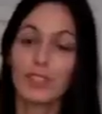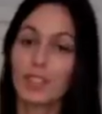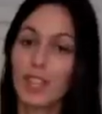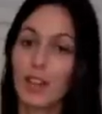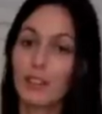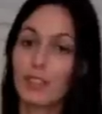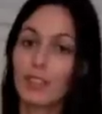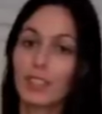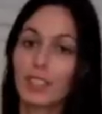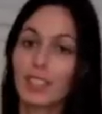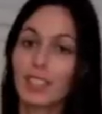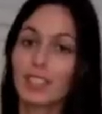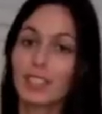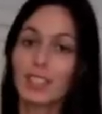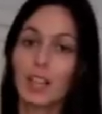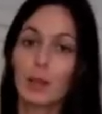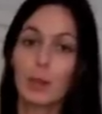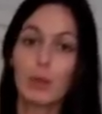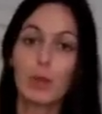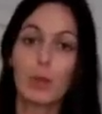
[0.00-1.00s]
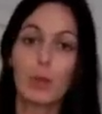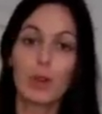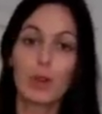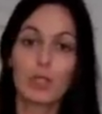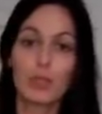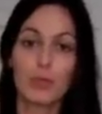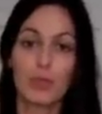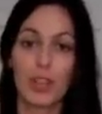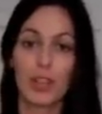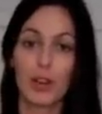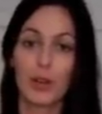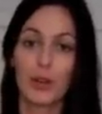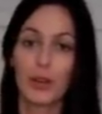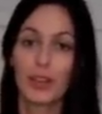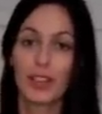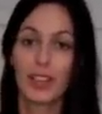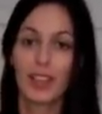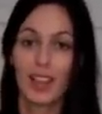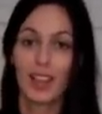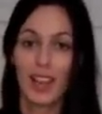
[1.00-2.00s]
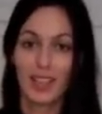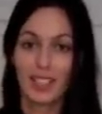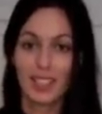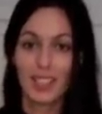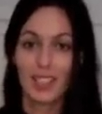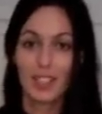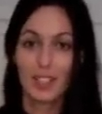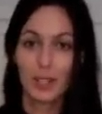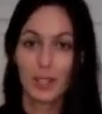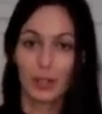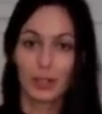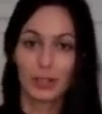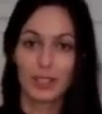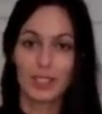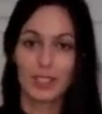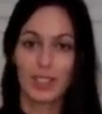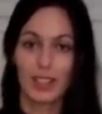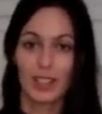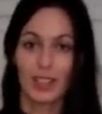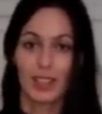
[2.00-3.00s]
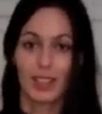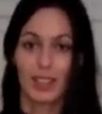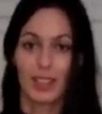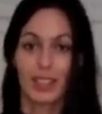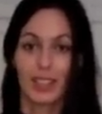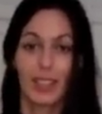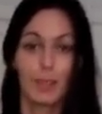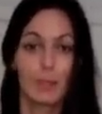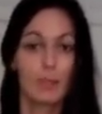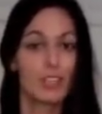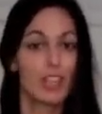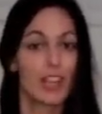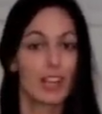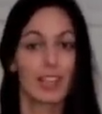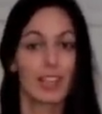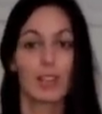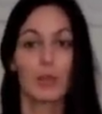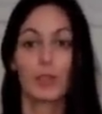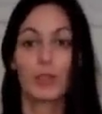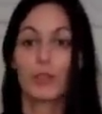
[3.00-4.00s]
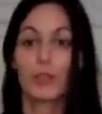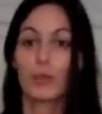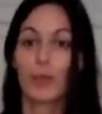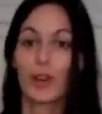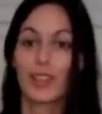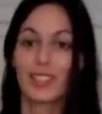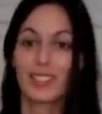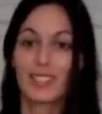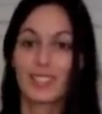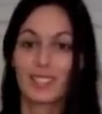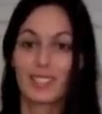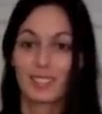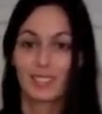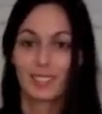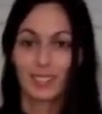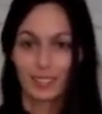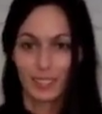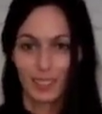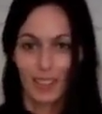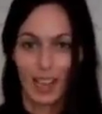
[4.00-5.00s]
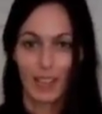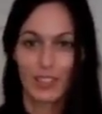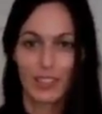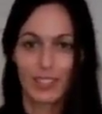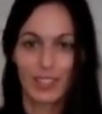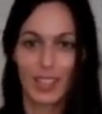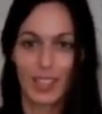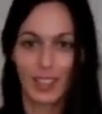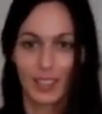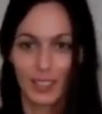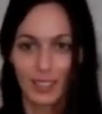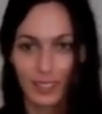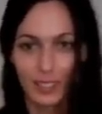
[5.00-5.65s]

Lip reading: definitely tell me what works for you. And stay tuned. Keep checking with your voice. Have a good day.